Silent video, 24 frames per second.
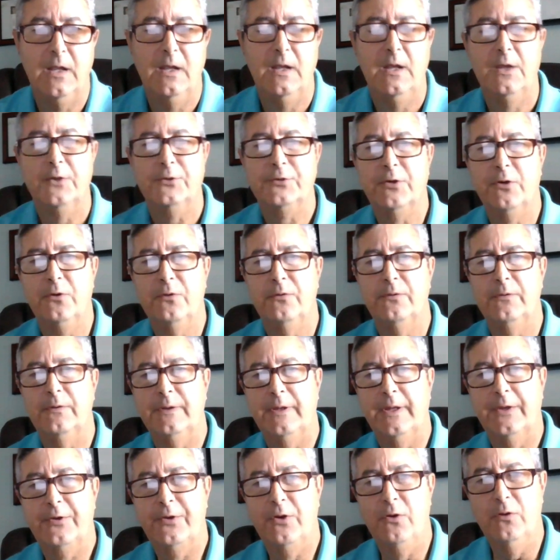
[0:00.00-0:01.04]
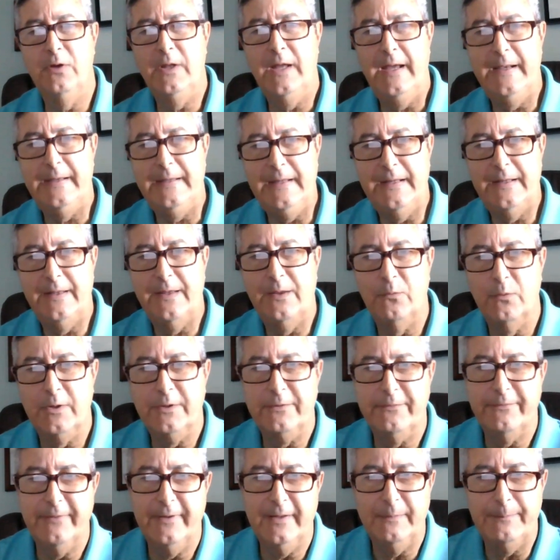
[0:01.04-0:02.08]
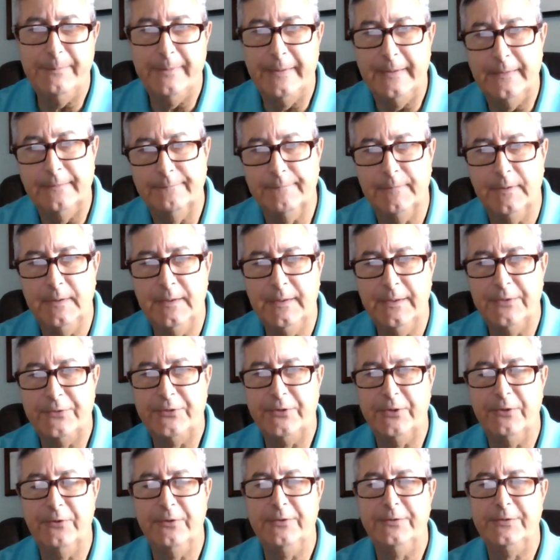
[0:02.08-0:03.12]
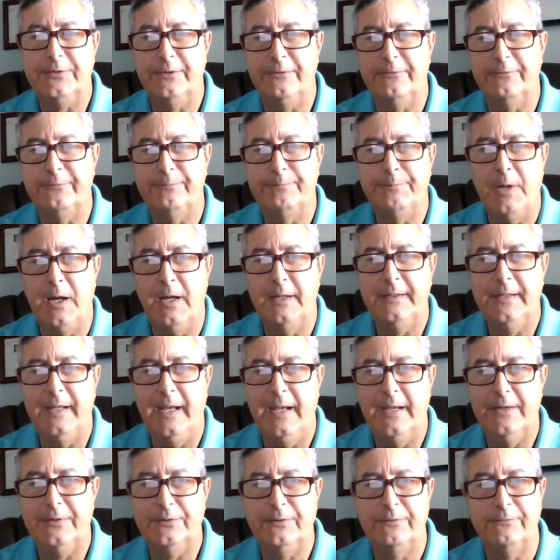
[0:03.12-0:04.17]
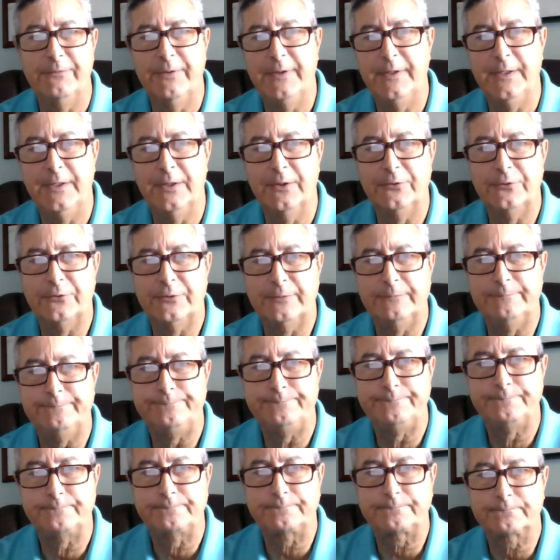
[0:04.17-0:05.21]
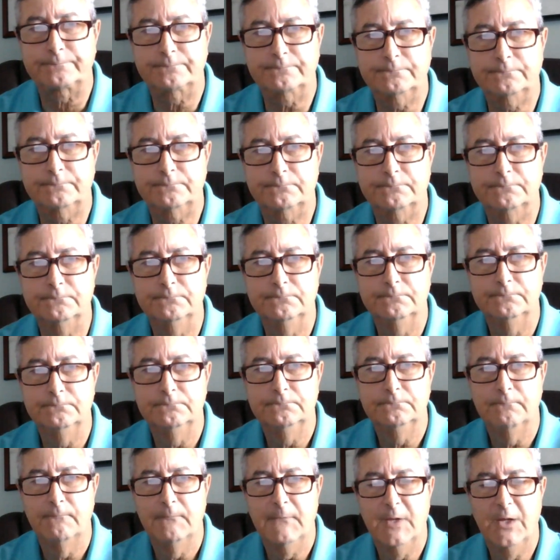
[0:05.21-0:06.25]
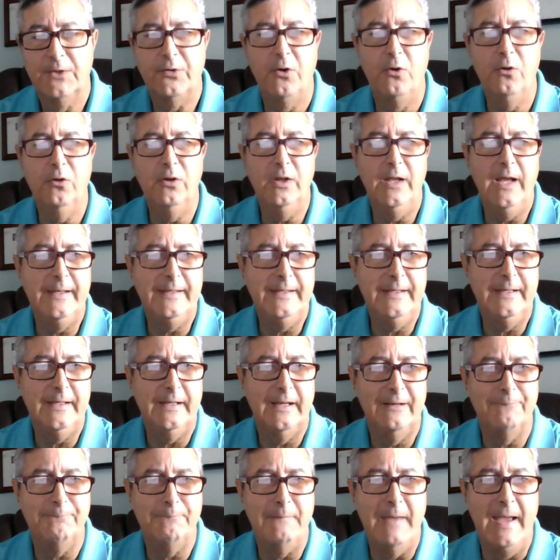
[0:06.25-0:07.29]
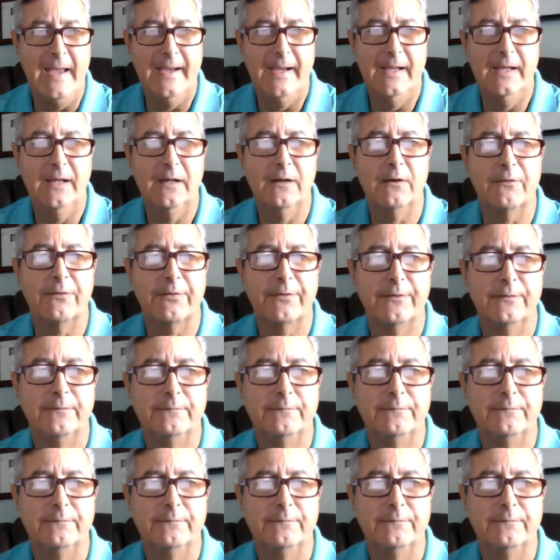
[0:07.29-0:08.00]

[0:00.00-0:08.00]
So this whole idea that we're developing in this series of podcasts and videos, this whole idea of MAGA Health,